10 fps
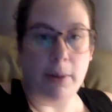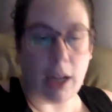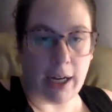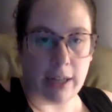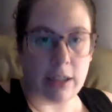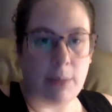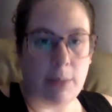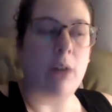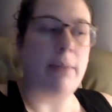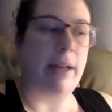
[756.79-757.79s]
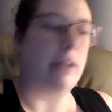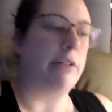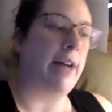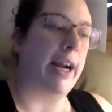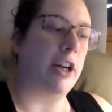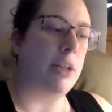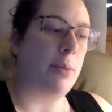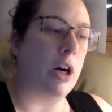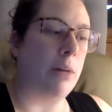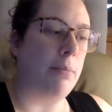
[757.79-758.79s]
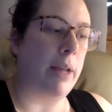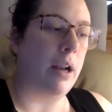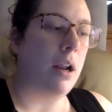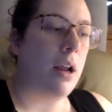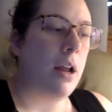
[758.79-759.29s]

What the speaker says: police department, your fire department,